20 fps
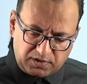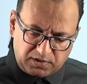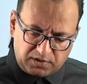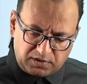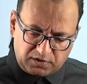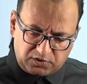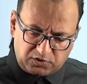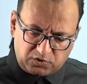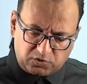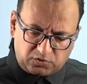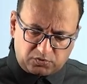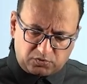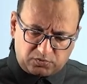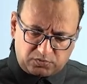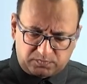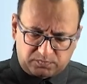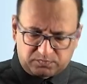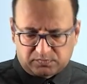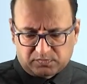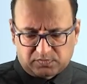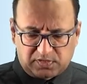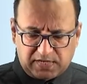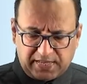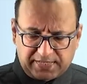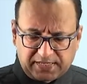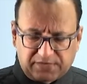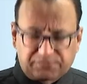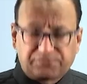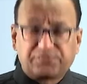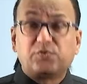Though,
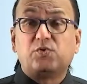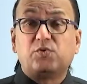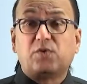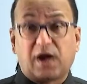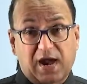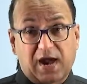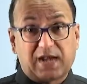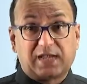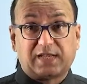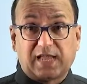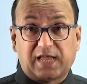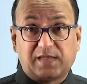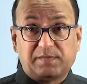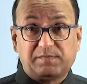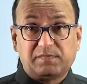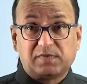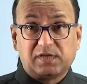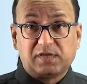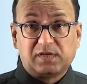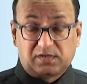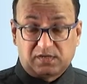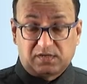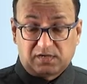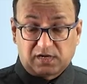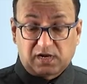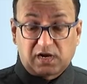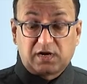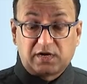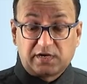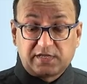like if you had time
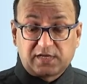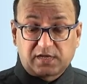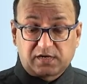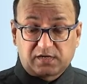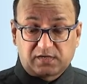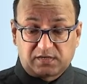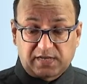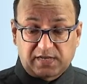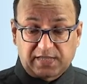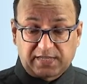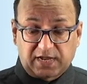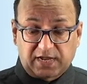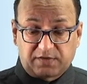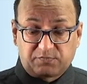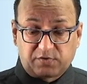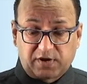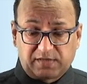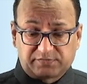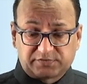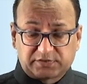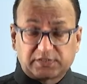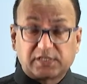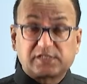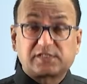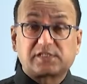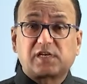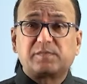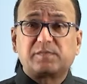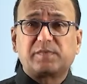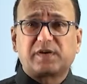earlier, like I would have
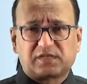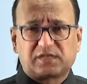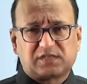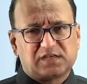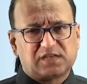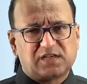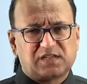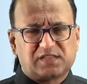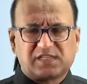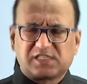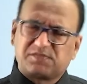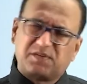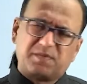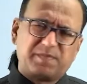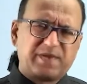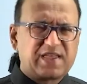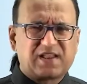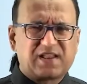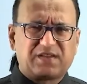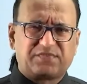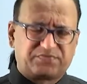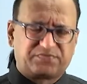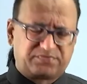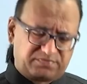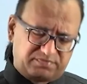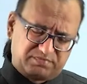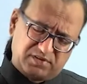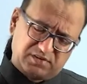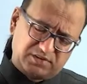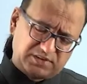suggested, but this will be enough.
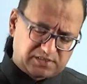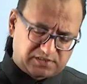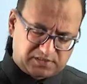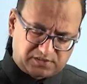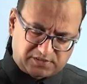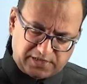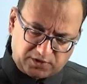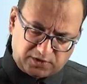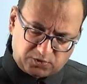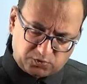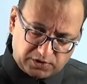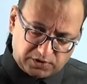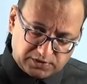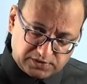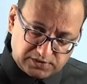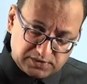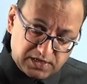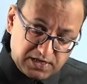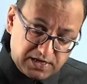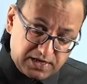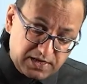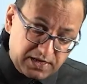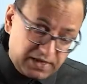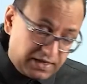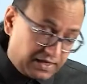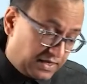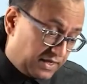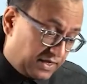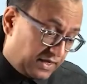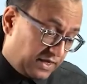Just stick to this.
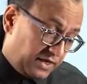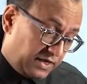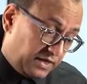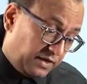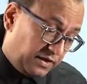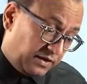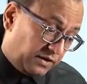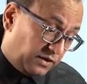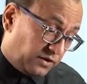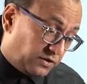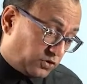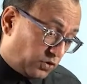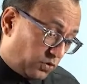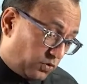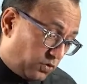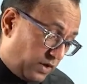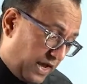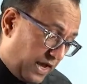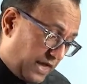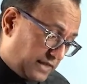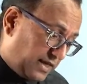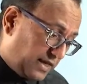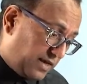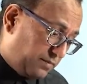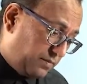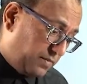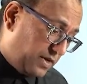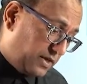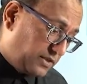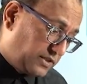So as
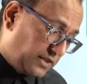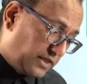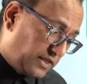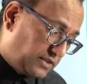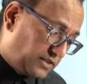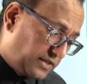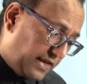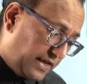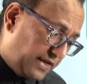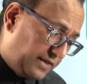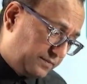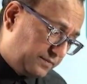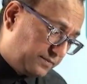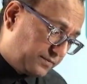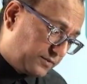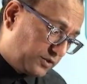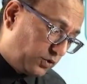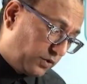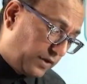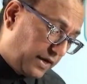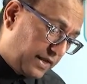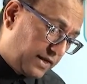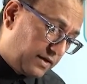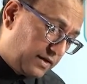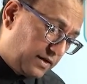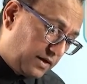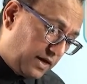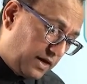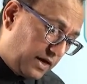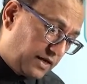I'm suggesting, you
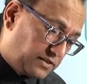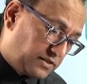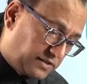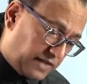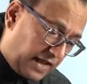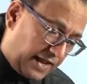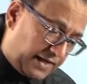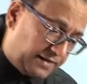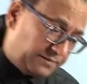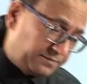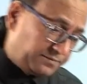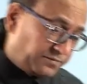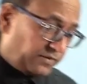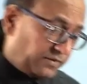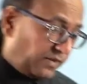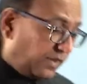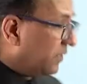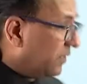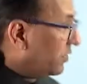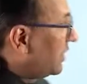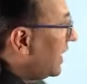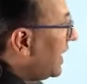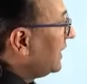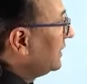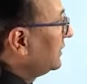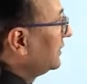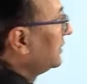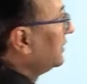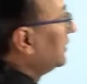can understand that